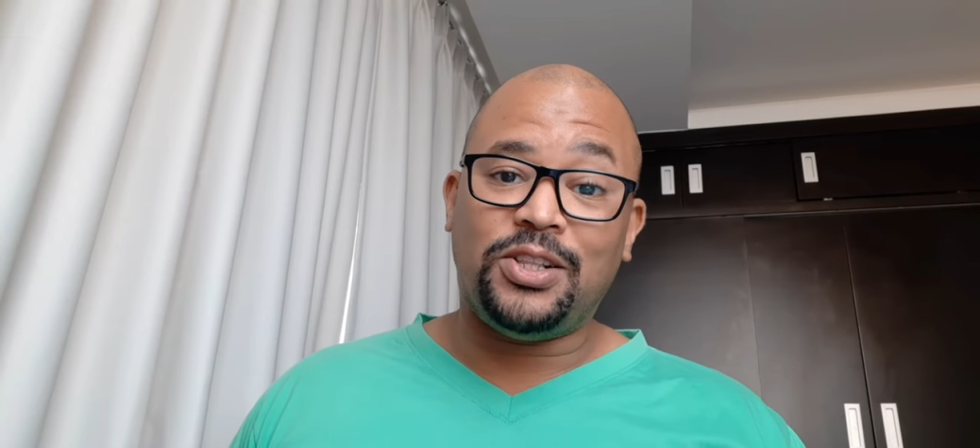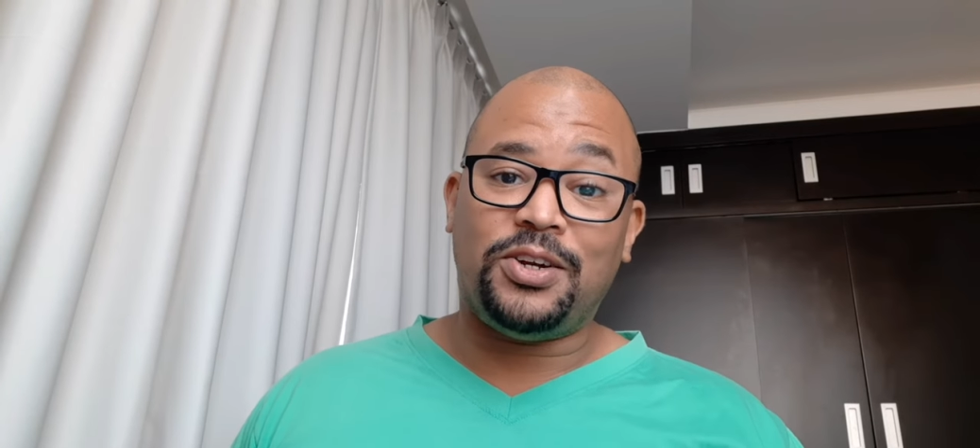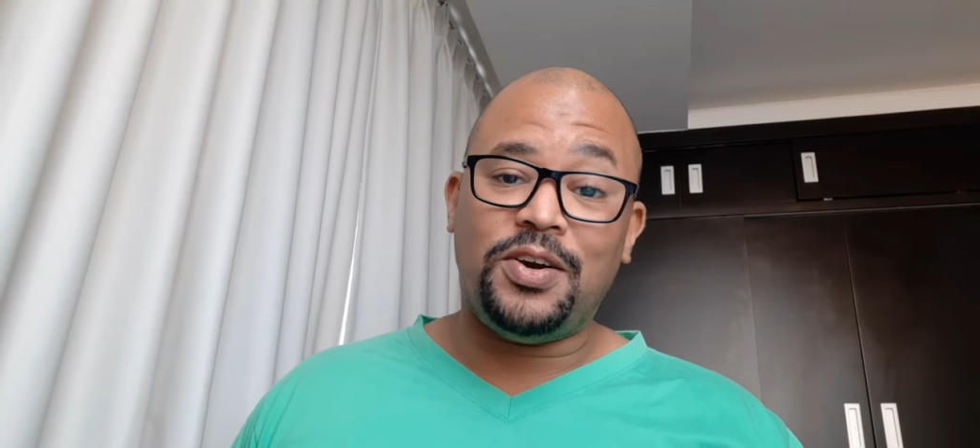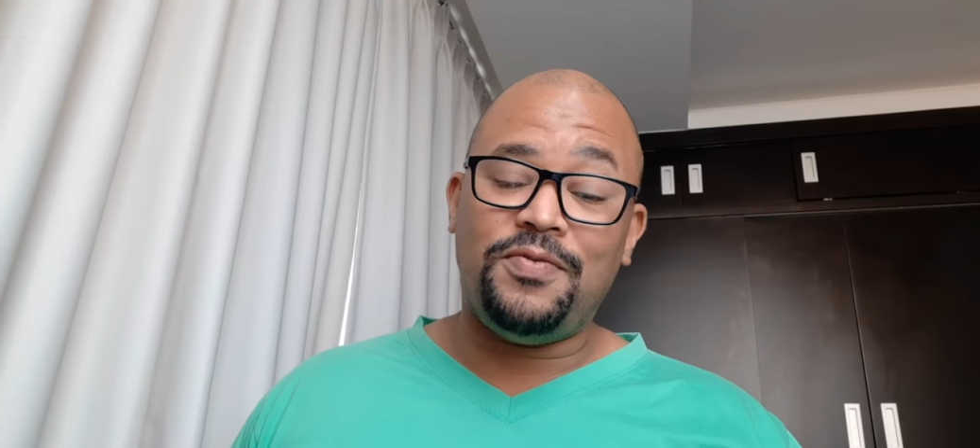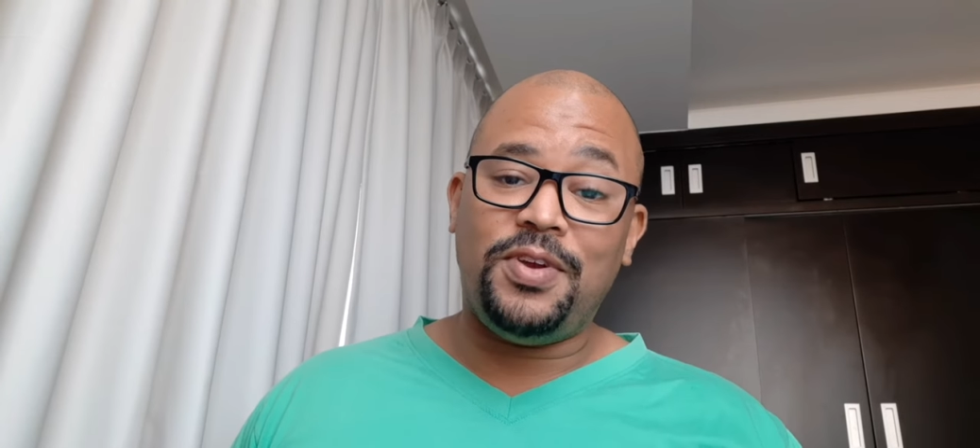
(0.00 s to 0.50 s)

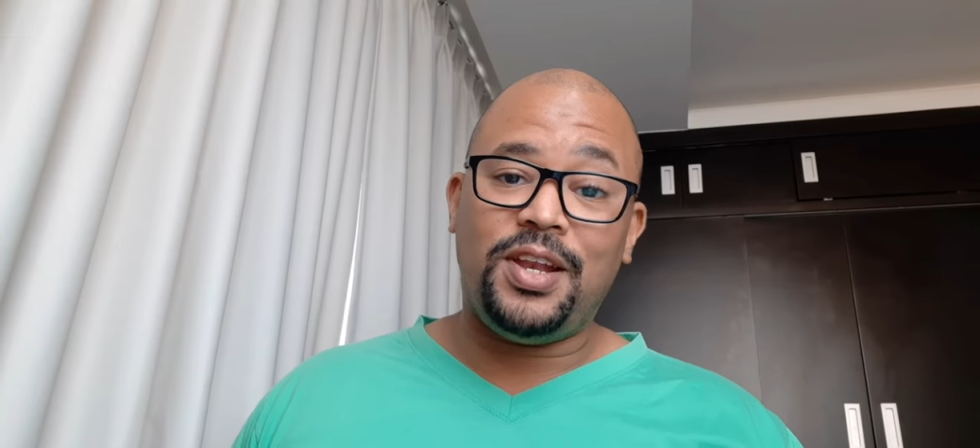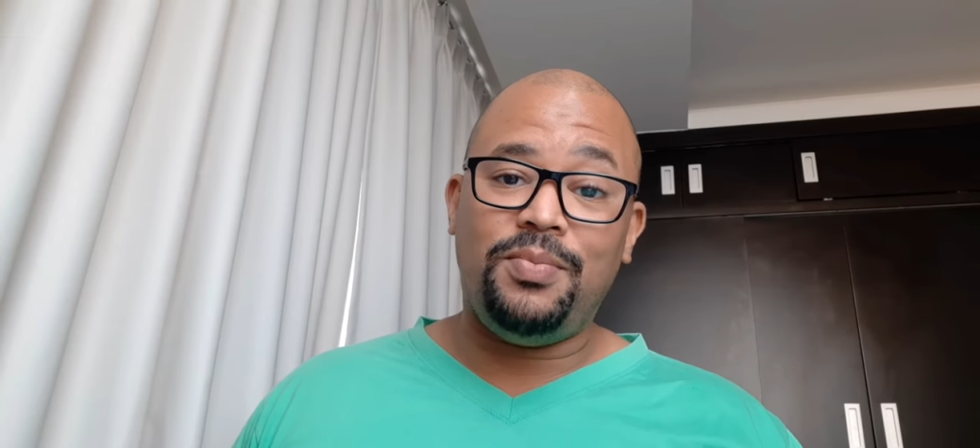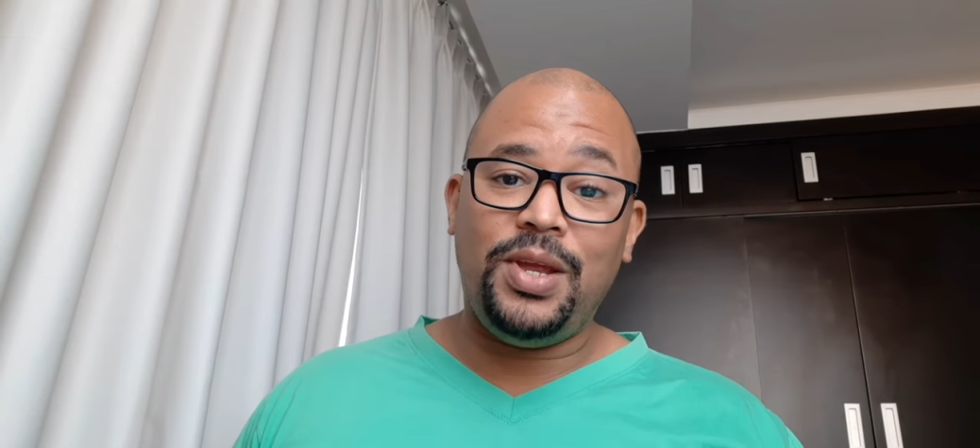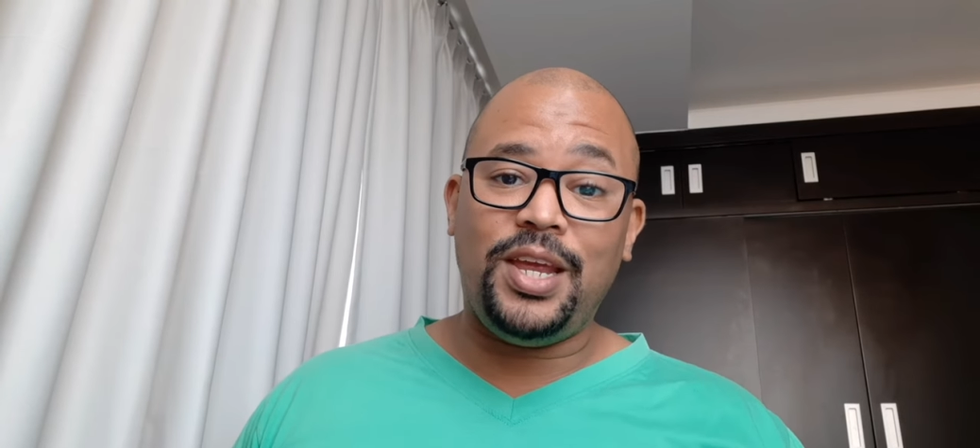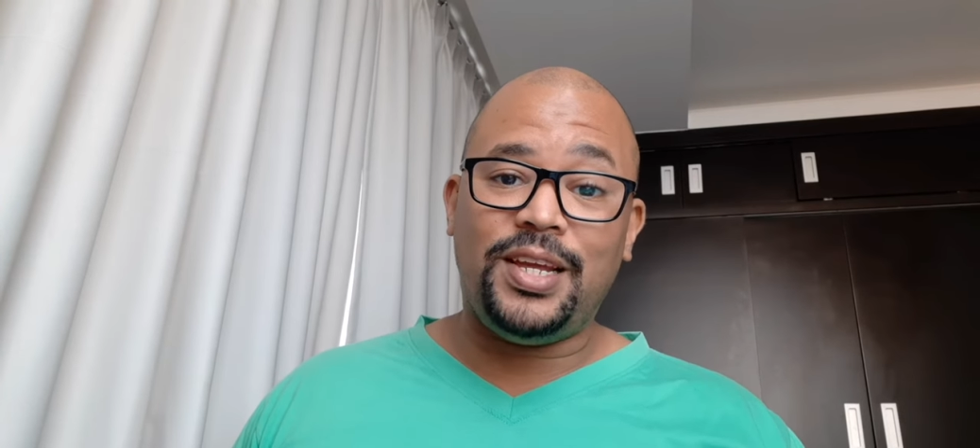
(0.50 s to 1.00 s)
learn
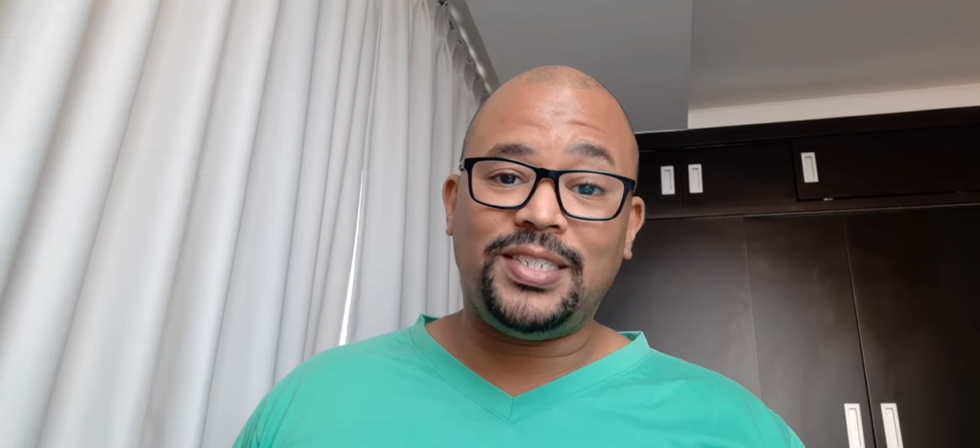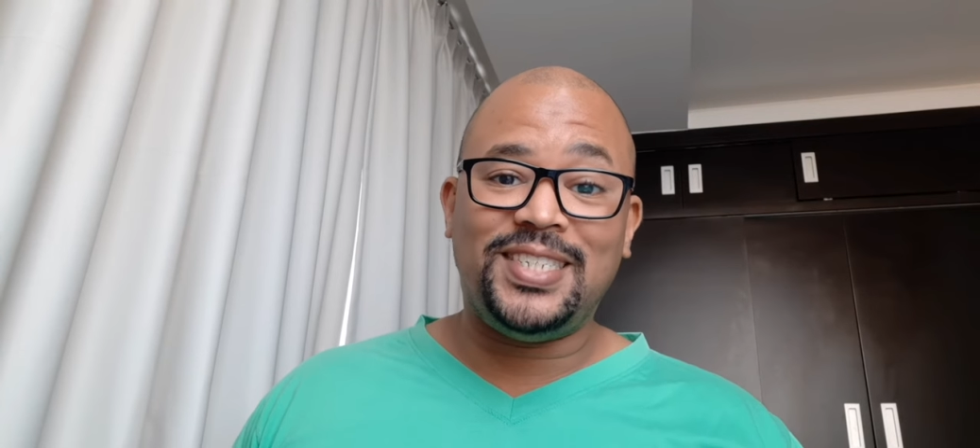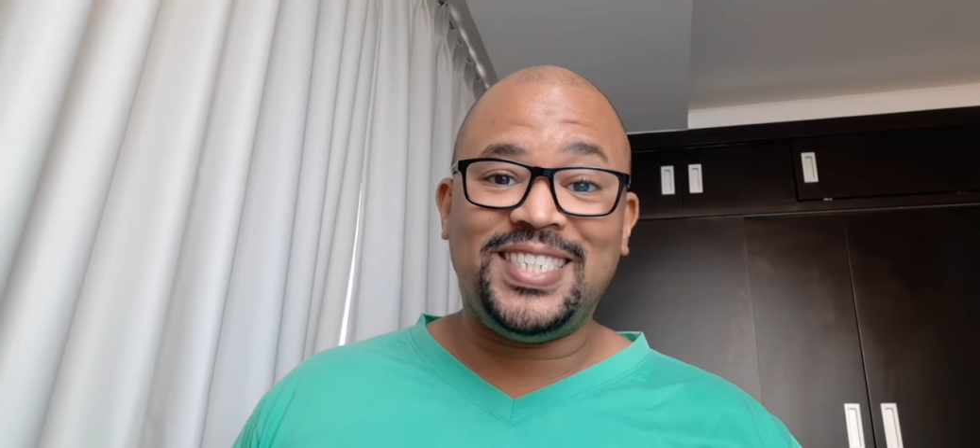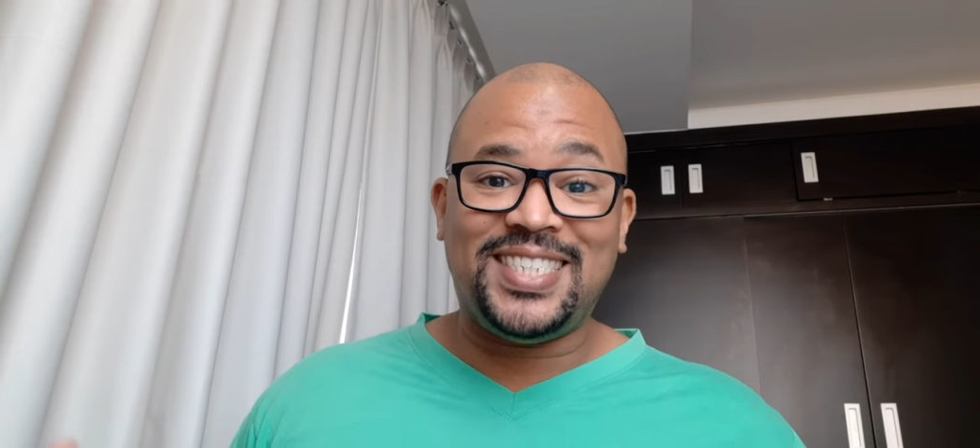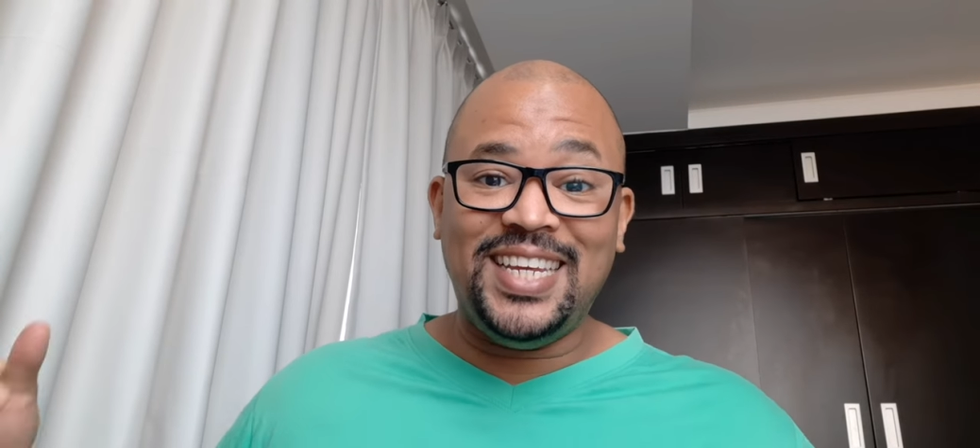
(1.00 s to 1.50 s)
Vietnamese
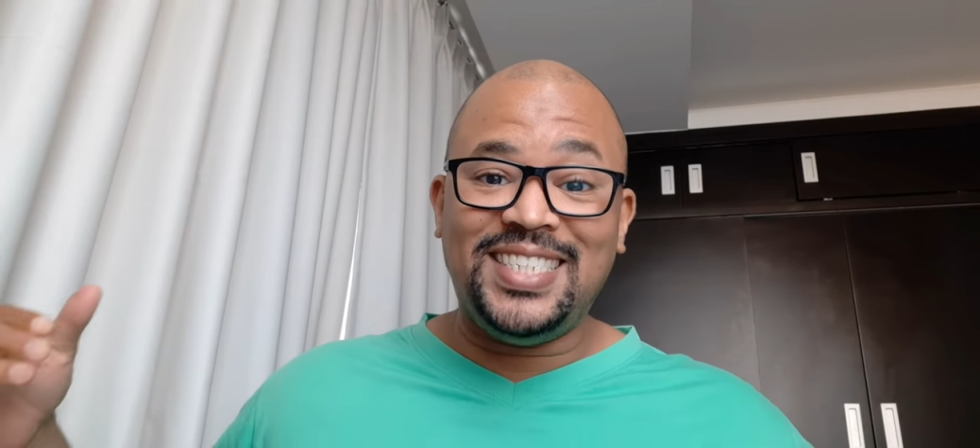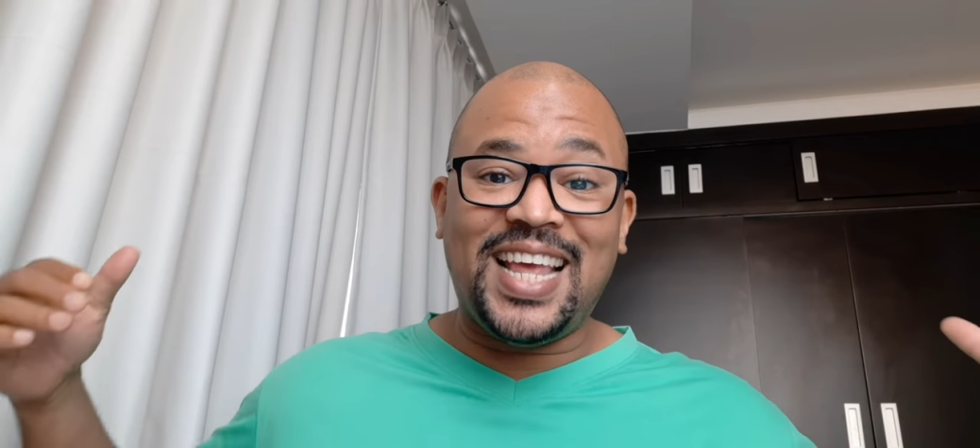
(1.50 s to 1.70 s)
since